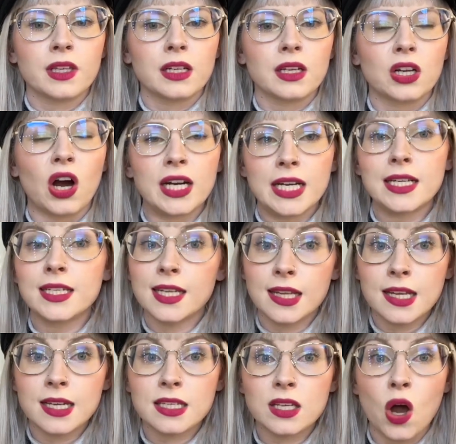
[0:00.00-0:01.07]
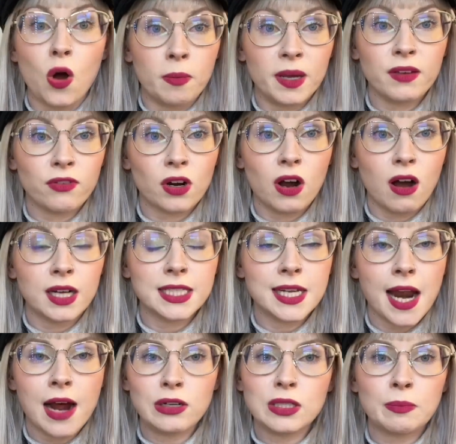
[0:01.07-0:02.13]
gone into this hoping for a haunted
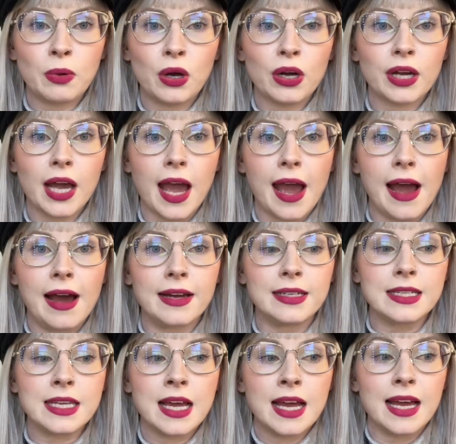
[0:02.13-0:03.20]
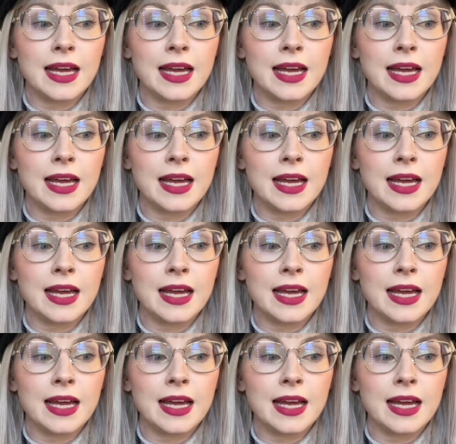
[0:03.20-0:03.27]
house book and